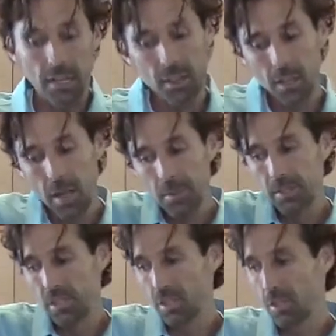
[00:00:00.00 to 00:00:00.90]
the
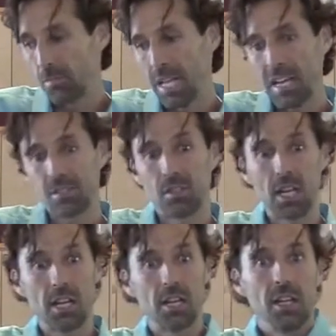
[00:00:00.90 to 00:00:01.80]
lemon ginger blast will
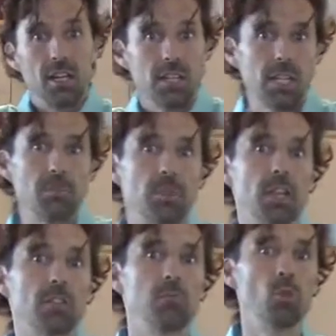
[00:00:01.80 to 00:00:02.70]
kind of keep
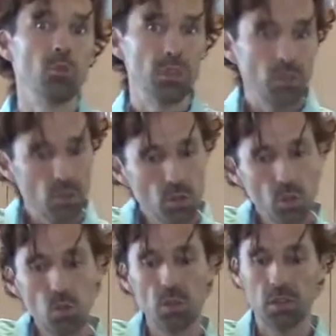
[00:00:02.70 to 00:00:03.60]
things moving
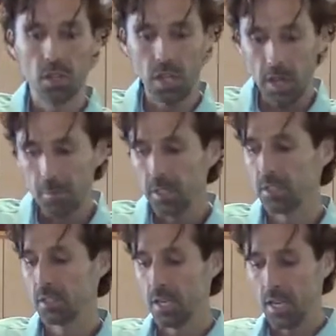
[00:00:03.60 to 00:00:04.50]
through with the
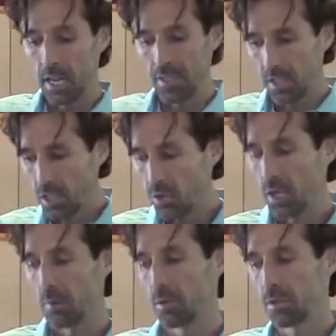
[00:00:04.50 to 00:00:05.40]
lemon and the
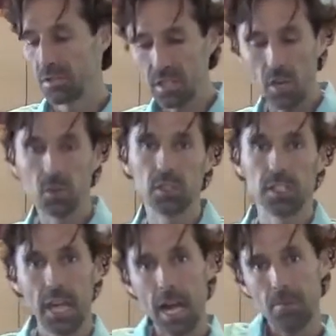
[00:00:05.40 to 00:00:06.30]
cucumber and the celery and
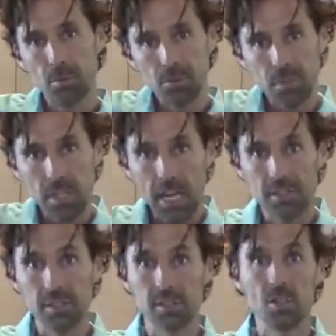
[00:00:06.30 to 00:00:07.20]
the apples, and
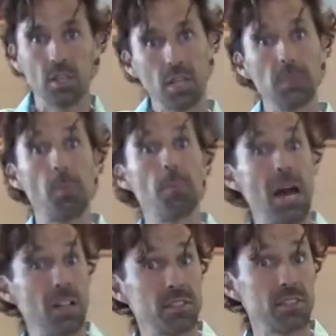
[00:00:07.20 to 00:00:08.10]
that's just, you can keep a
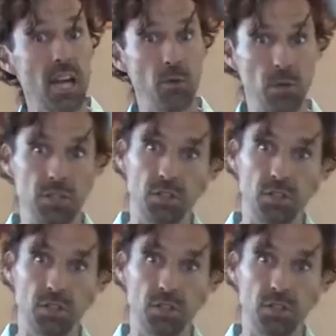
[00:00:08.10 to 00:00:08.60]
balance that way.